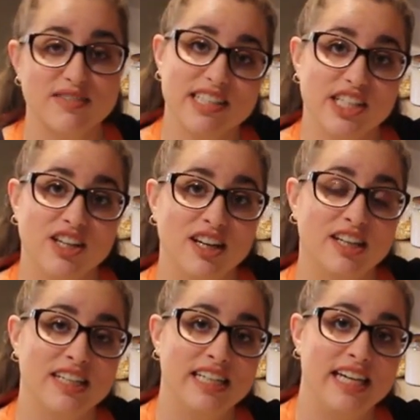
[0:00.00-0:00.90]
everything you're
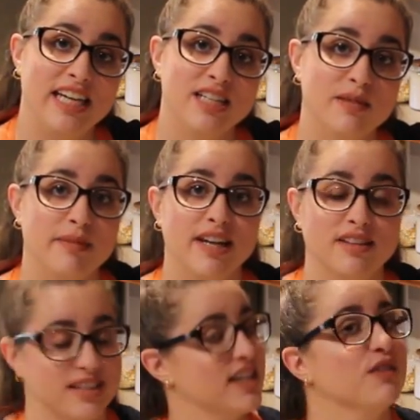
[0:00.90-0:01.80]
gonna need to make
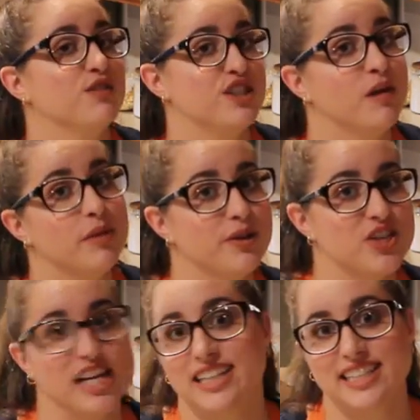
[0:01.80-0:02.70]
the stuffed jumbo
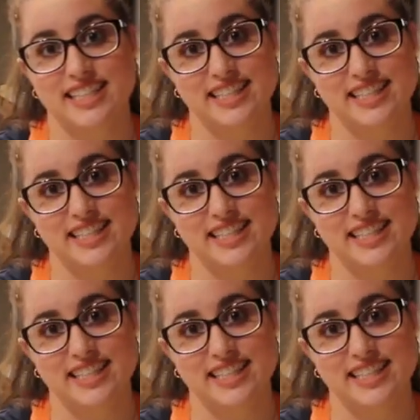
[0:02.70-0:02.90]
shells.